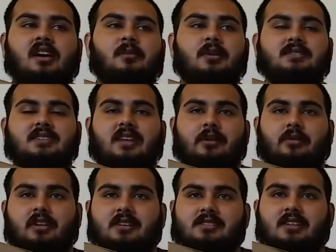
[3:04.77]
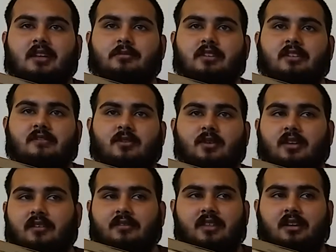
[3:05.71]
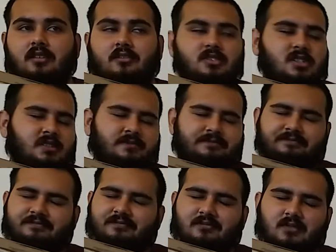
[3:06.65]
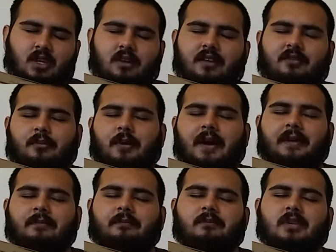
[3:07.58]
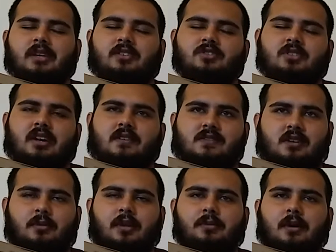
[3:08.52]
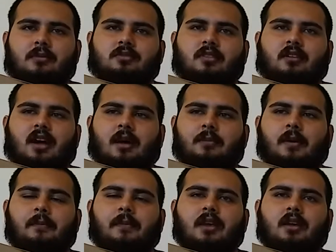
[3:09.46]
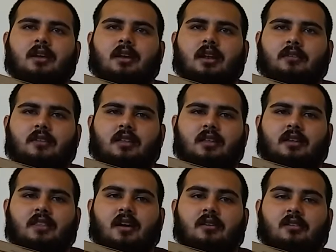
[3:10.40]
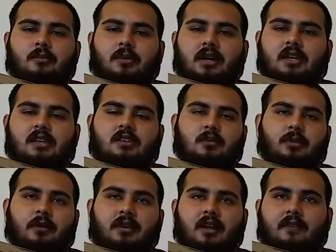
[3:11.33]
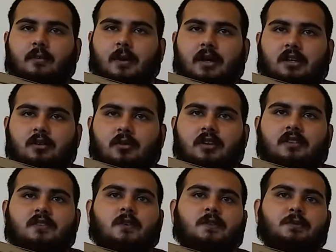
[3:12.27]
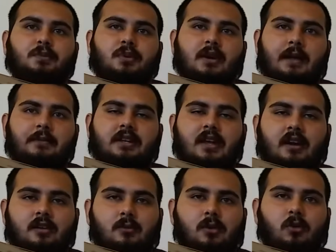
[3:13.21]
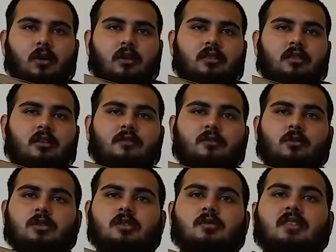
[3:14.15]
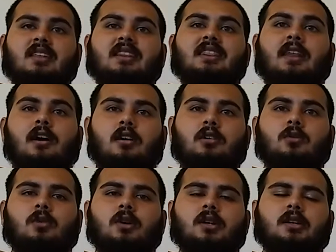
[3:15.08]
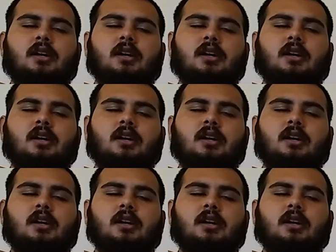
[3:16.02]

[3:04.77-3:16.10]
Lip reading: Most of the time they're going to say WD-40. If they do, just don't even buy it, because you're going to have so many problems with your hop-up and everything like that. And your bucking, you're probably going to have to buy a new one, so it's probably not going to be worth it for you in the long run.